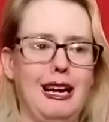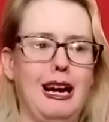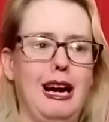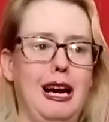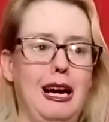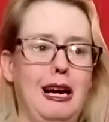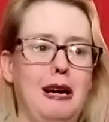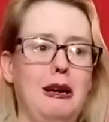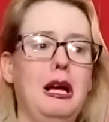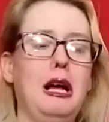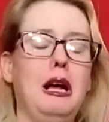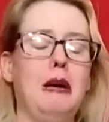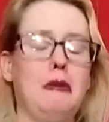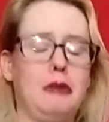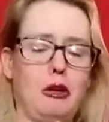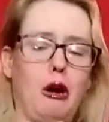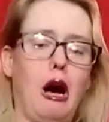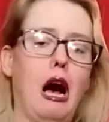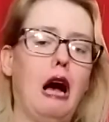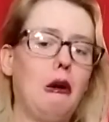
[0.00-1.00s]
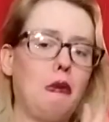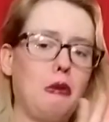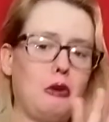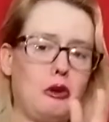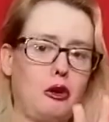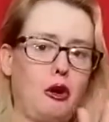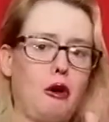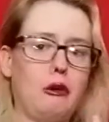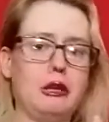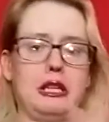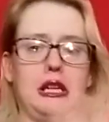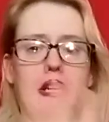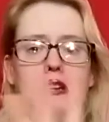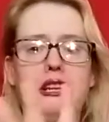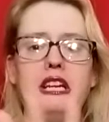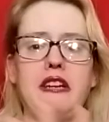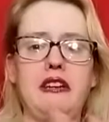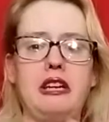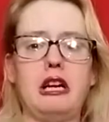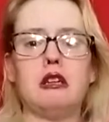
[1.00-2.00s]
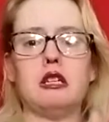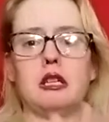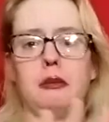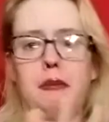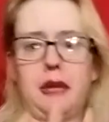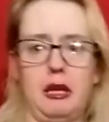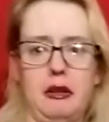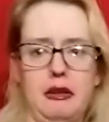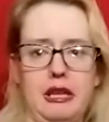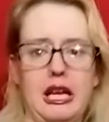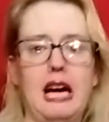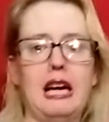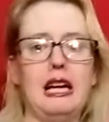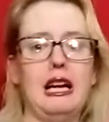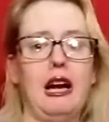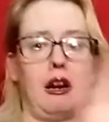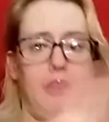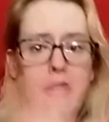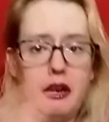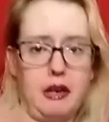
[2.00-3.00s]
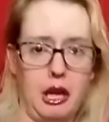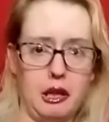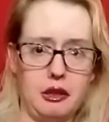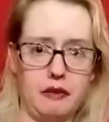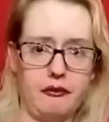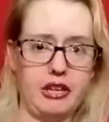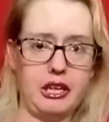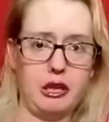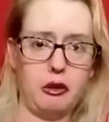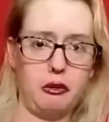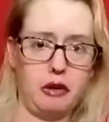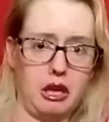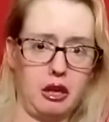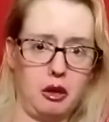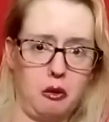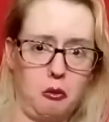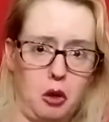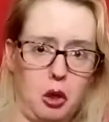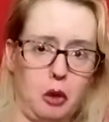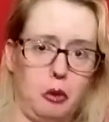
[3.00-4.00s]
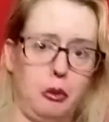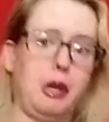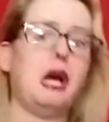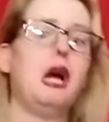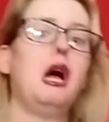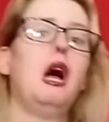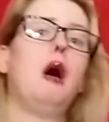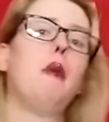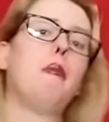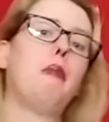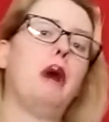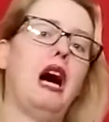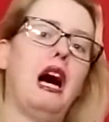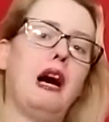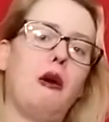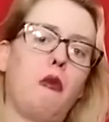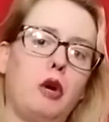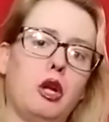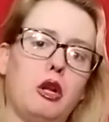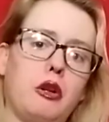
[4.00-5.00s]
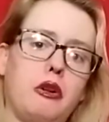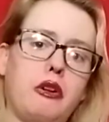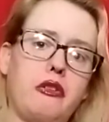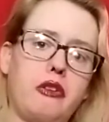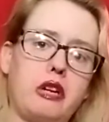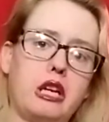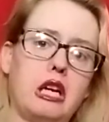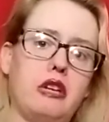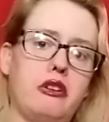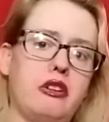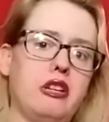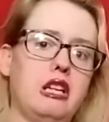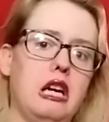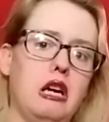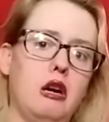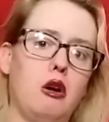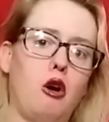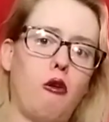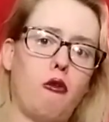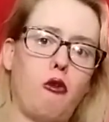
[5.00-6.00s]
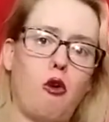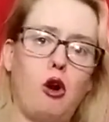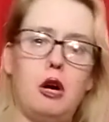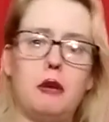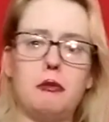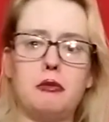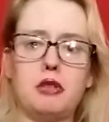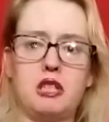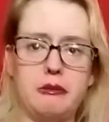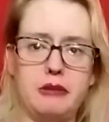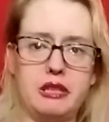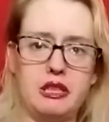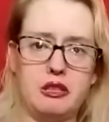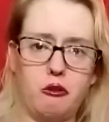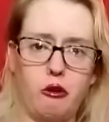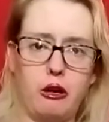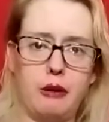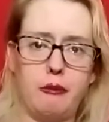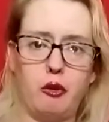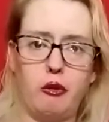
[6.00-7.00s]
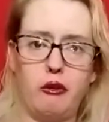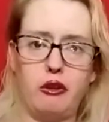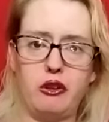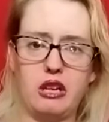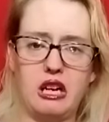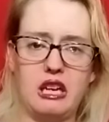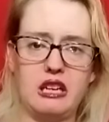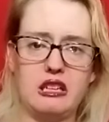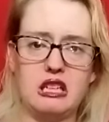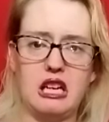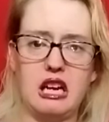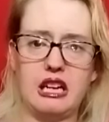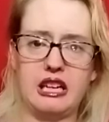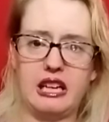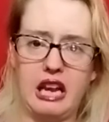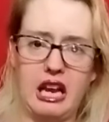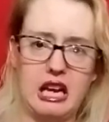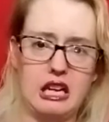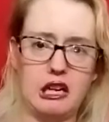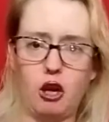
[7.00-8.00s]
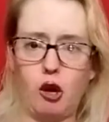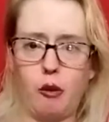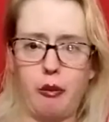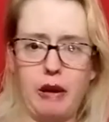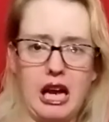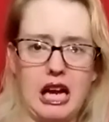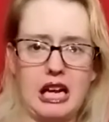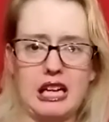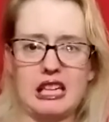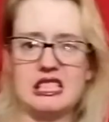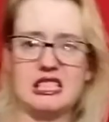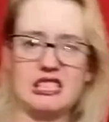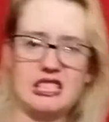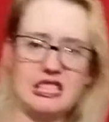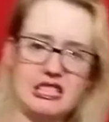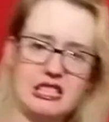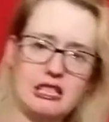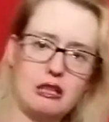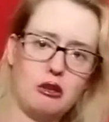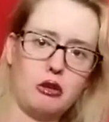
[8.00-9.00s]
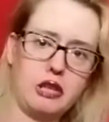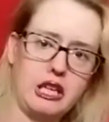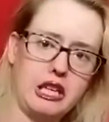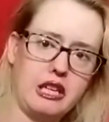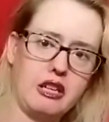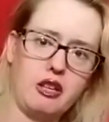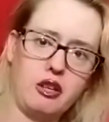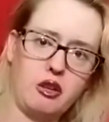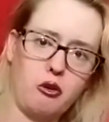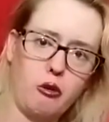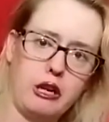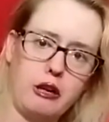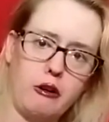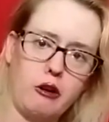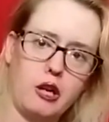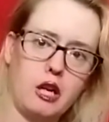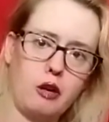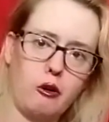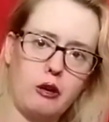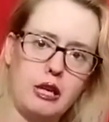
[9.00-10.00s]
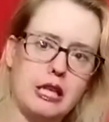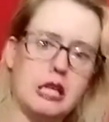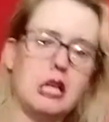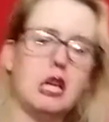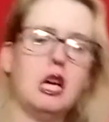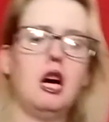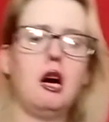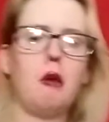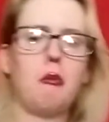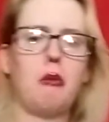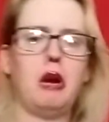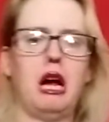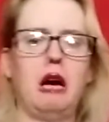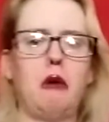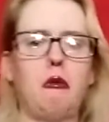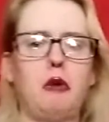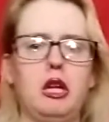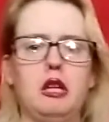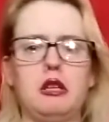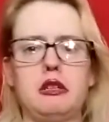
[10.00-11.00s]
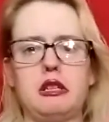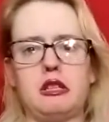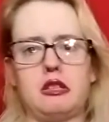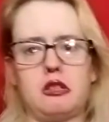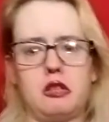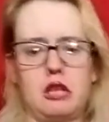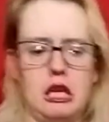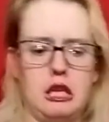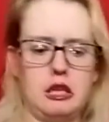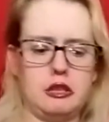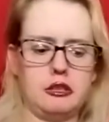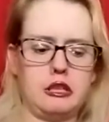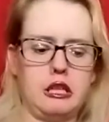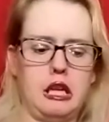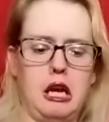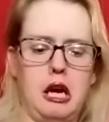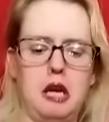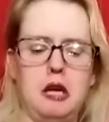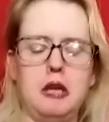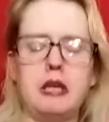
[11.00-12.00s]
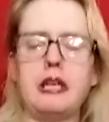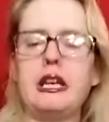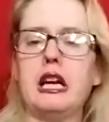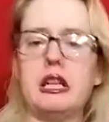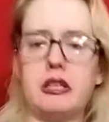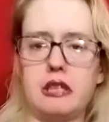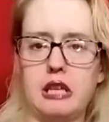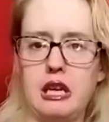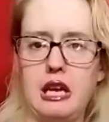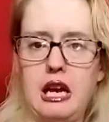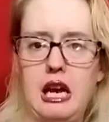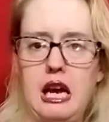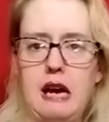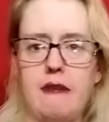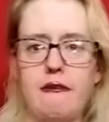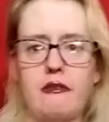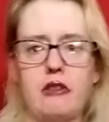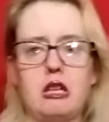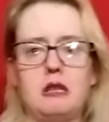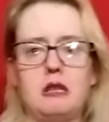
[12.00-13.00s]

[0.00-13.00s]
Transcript: uh, so I will go into detail about that on another video down the road. But I will discuss that overall with some of these great movies, I, I can go back and just go, okay, this is great, great, great. But I will discuss that, yes, I have